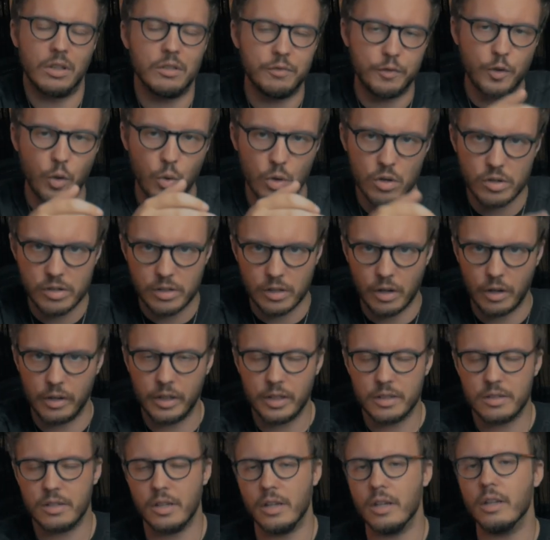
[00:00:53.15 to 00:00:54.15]
Of course, now you
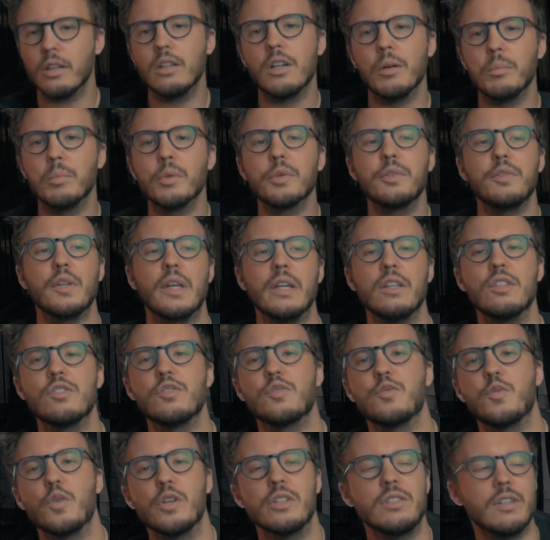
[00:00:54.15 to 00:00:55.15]
could say a couple of things.
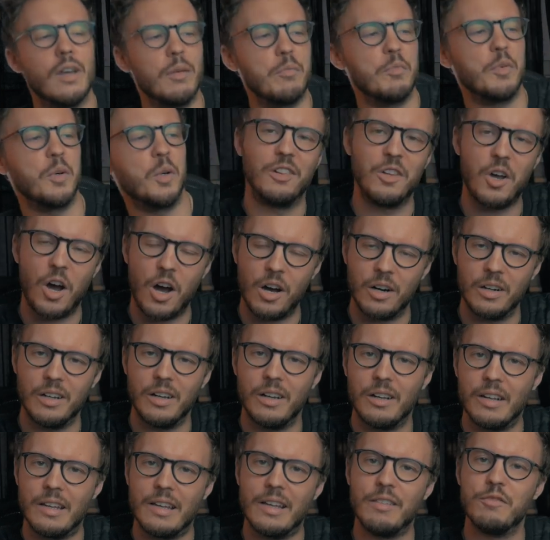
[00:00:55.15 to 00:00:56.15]
For example, a lot of
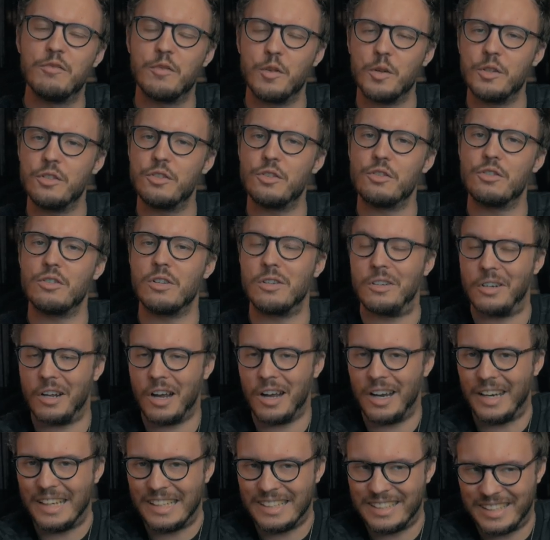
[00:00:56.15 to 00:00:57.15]
influencers are
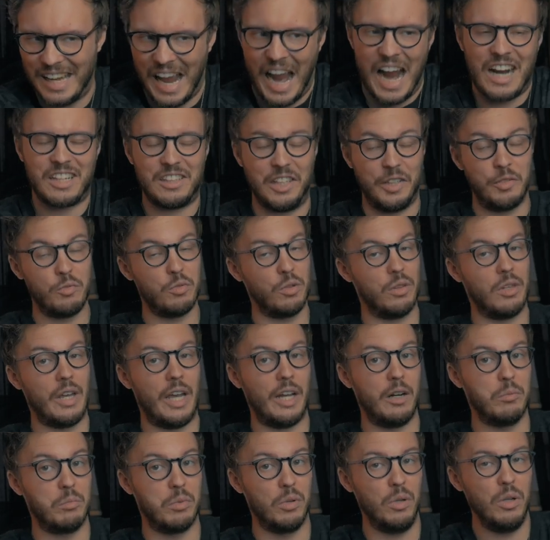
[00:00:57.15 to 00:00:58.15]
not exactly
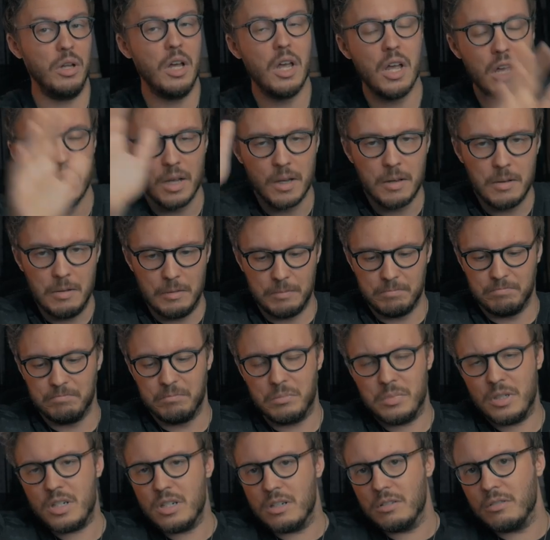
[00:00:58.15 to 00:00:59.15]
relatable,
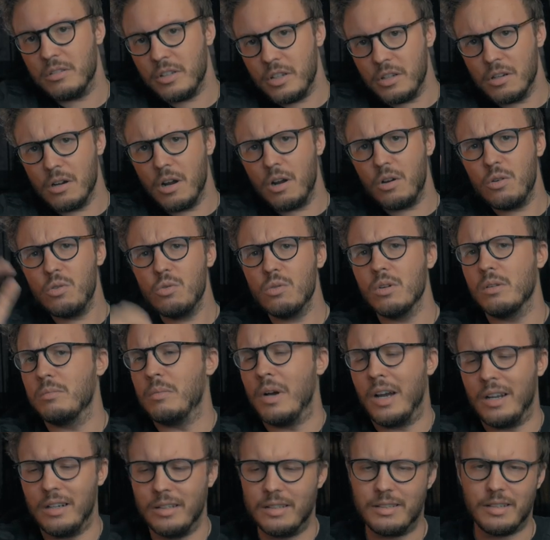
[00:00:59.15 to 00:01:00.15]
but, you know, who am
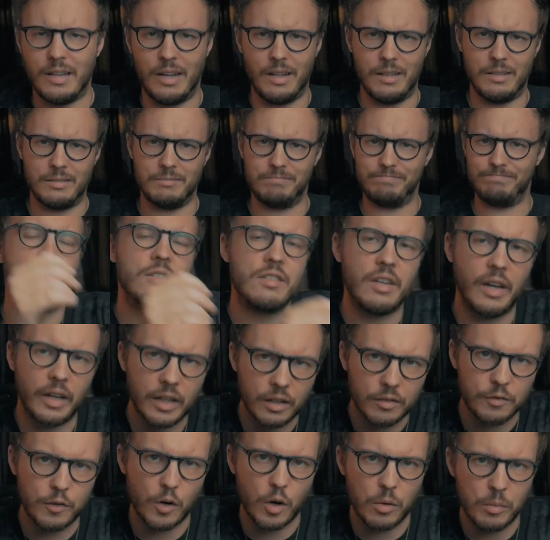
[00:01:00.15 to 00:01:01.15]
I to tell? And
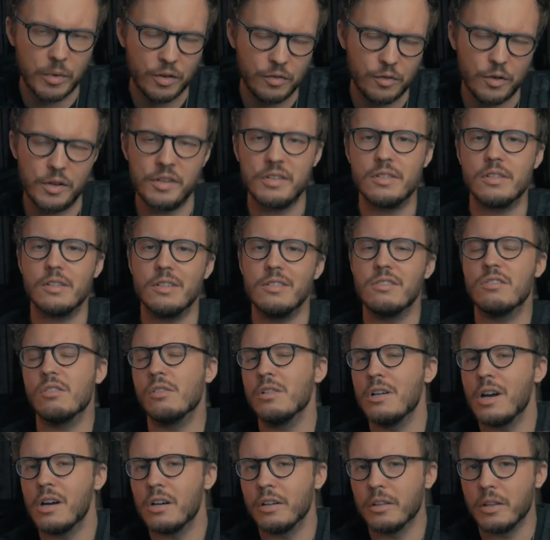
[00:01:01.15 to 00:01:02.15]
second of all, my friends, is a
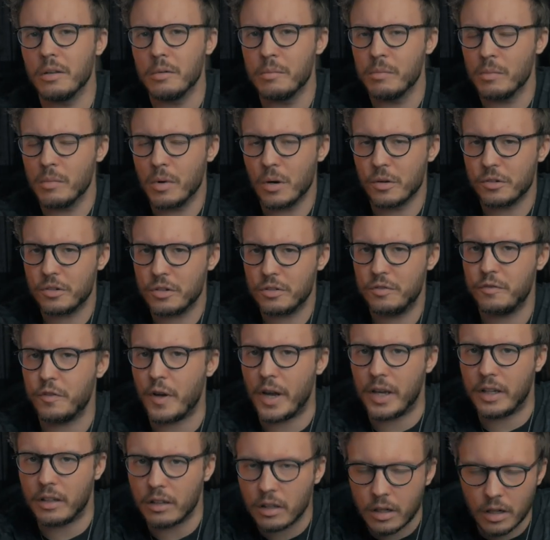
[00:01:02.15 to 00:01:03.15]
lot of them are just
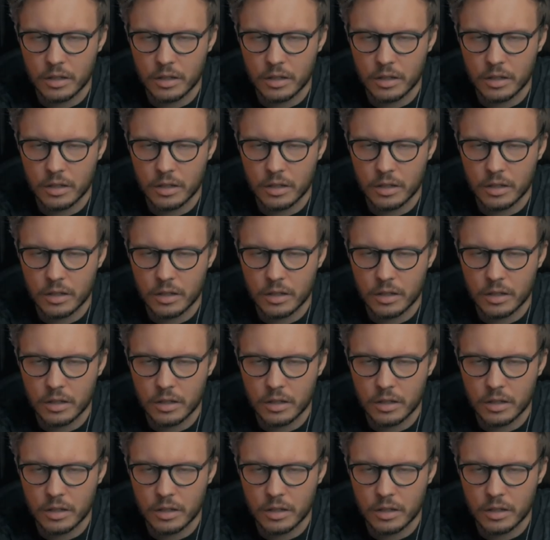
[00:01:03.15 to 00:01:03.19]
fake.